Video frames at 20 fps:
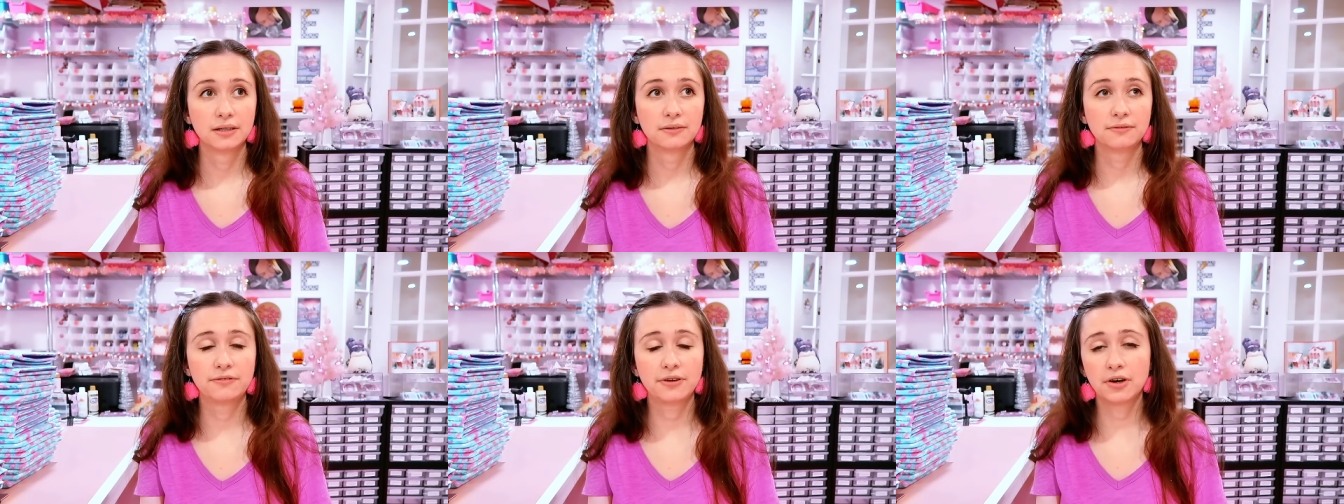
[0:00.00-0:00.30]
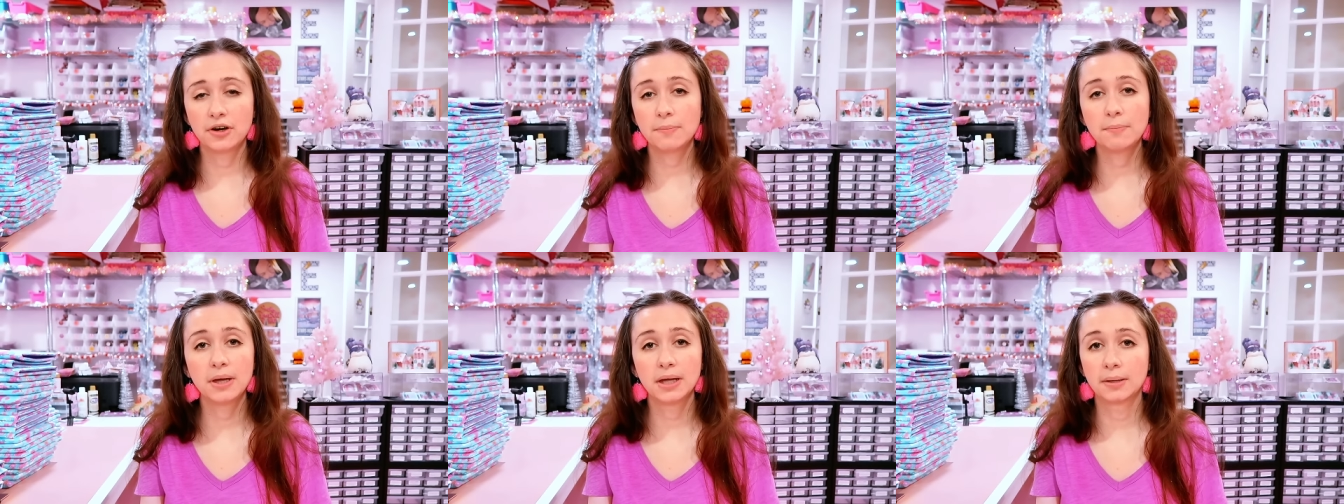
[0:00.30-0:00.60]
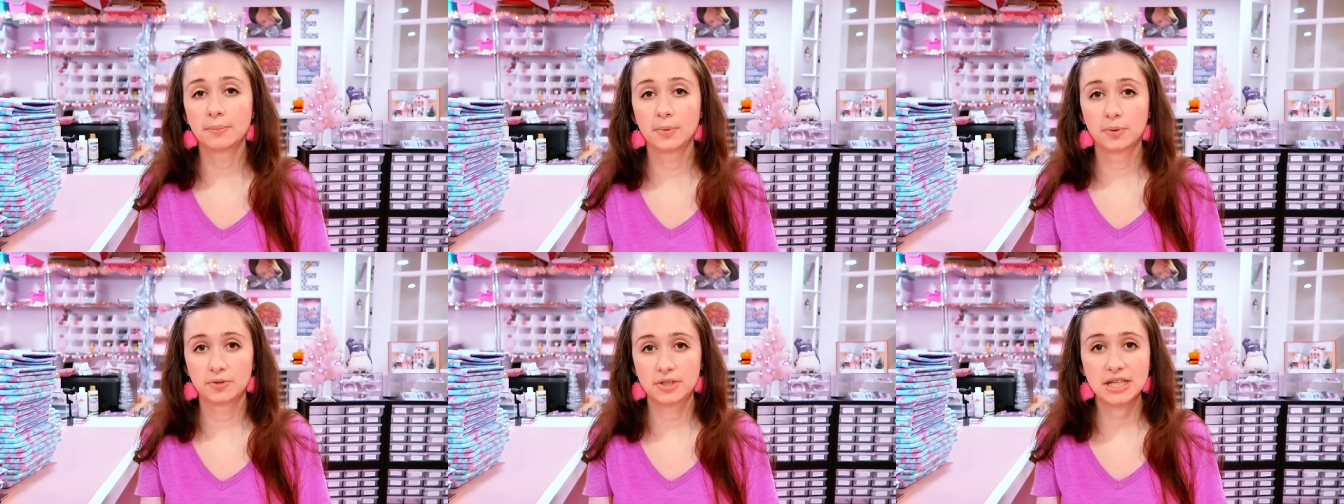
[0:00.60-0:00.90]
very
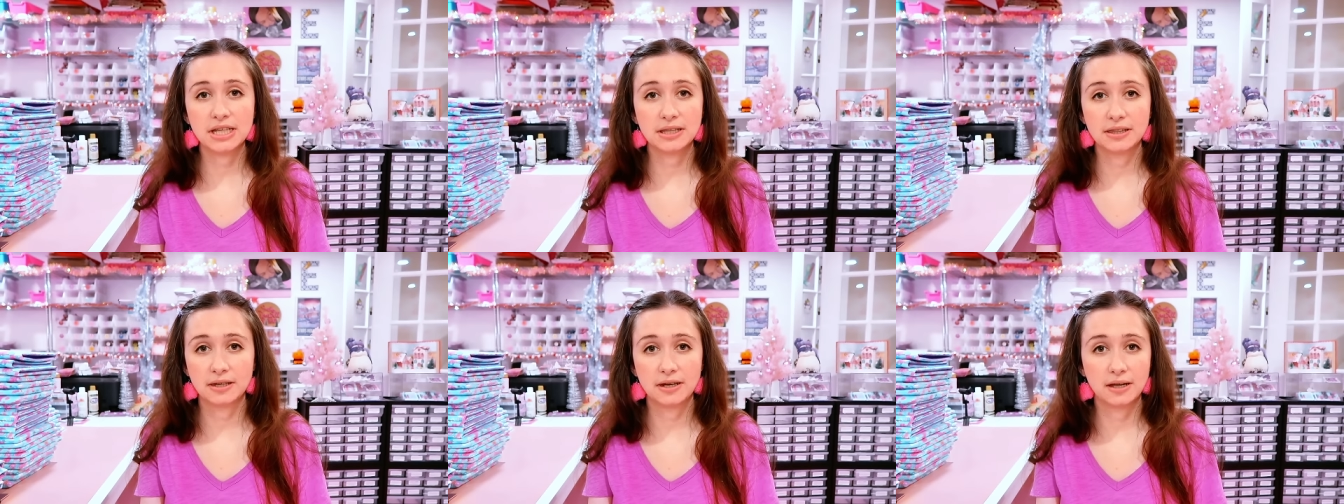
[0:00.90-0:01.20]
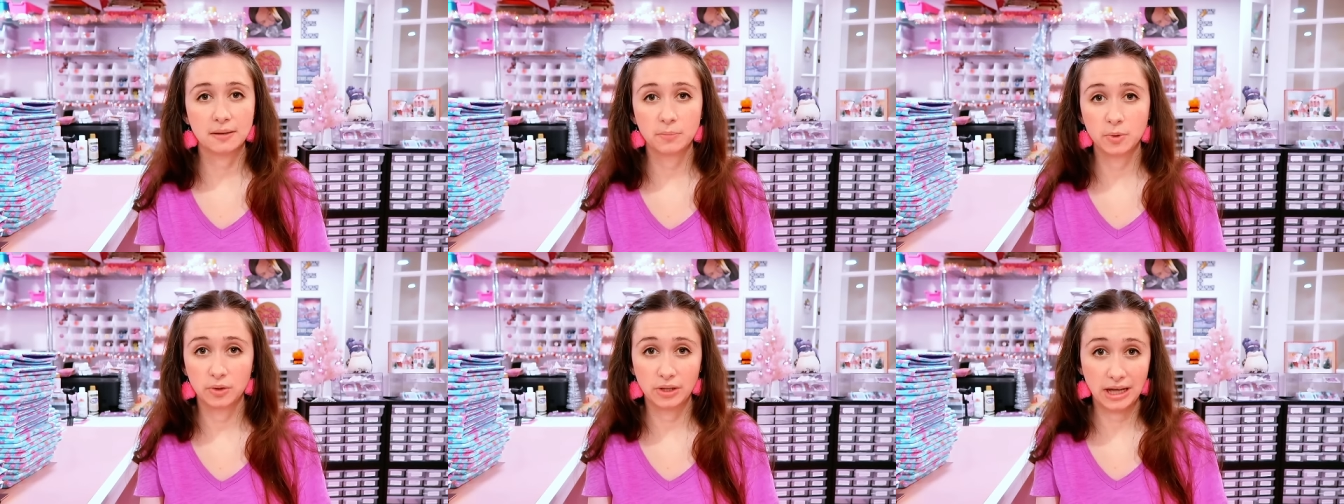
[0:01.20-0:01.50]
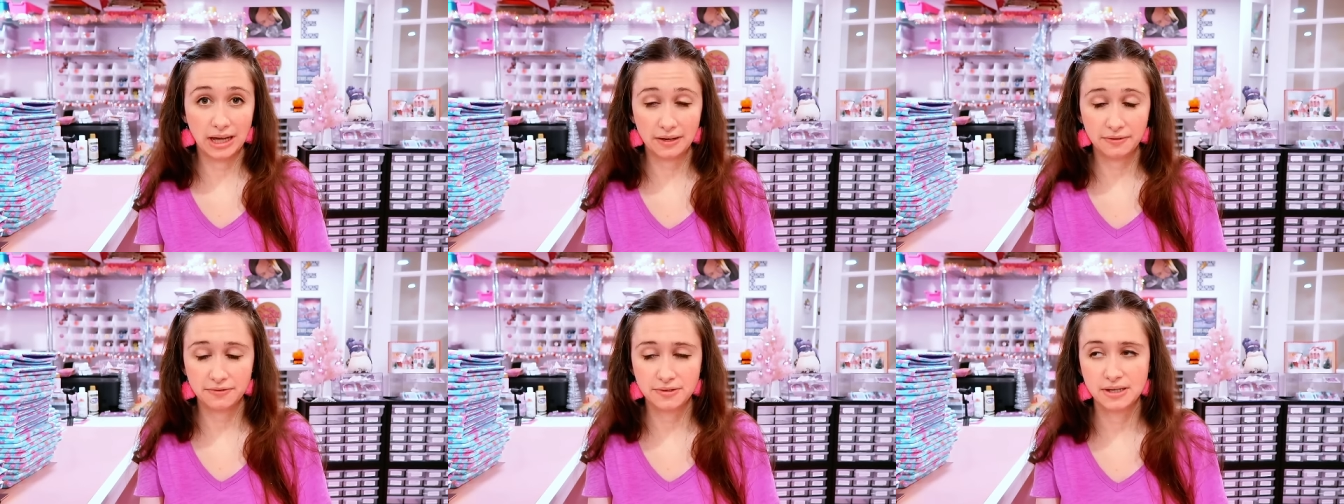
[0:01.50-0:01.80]
minimal teeth enamel
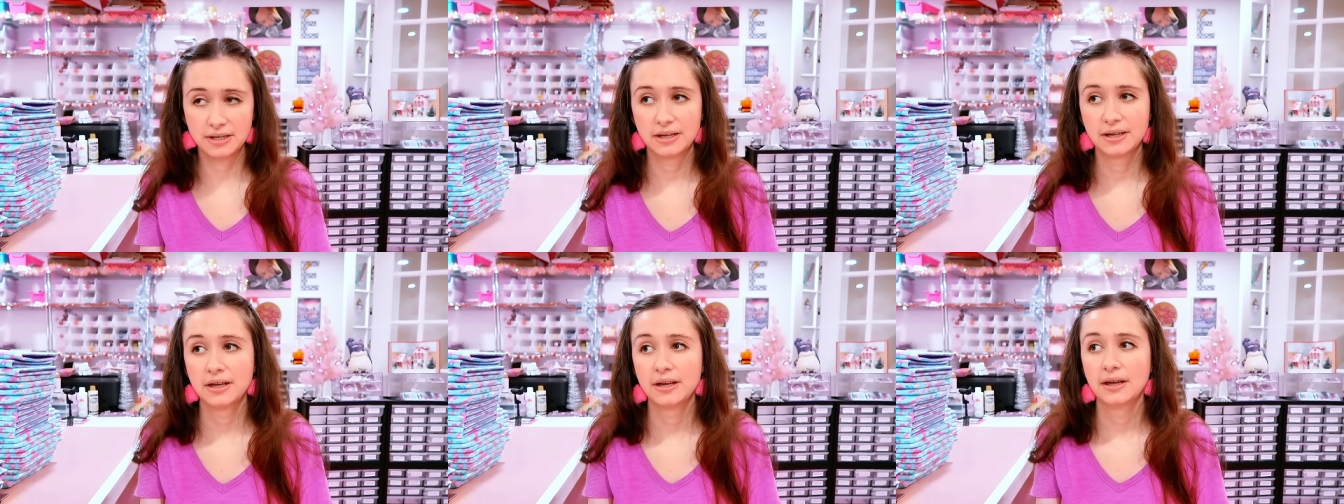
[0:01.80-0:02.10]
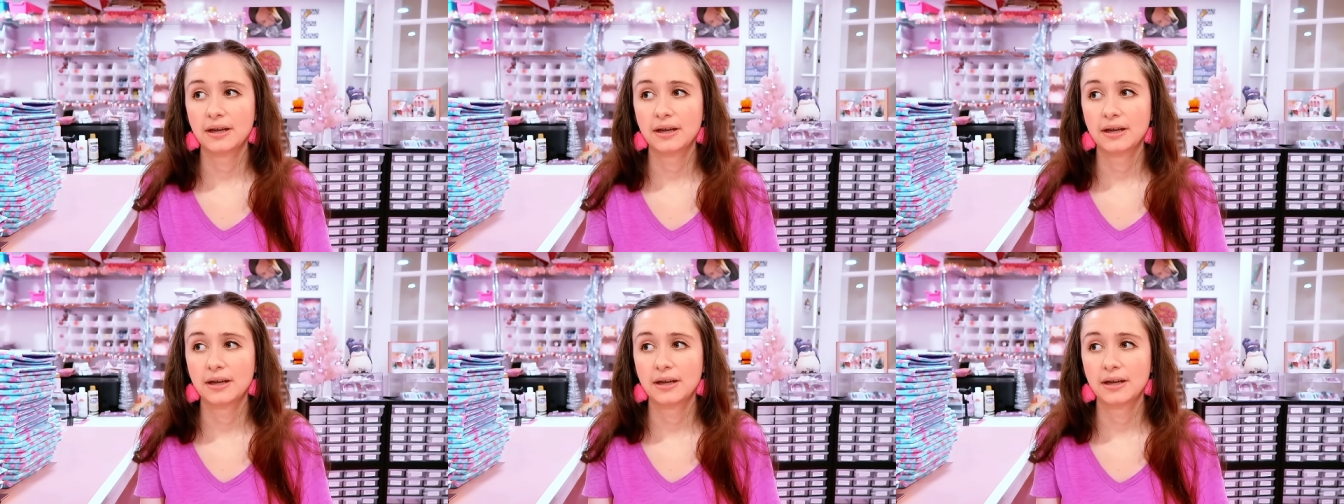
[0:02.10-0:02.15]
left